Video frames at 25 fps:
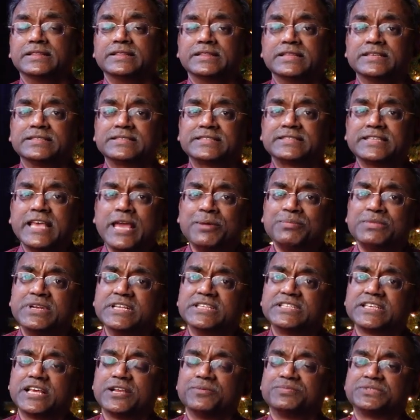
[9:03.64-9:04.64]
The same
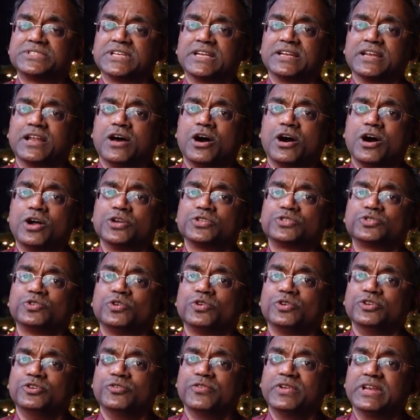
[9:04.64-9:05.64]
description
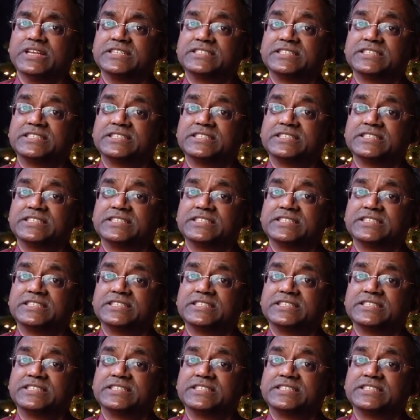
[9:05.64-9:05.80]
also you will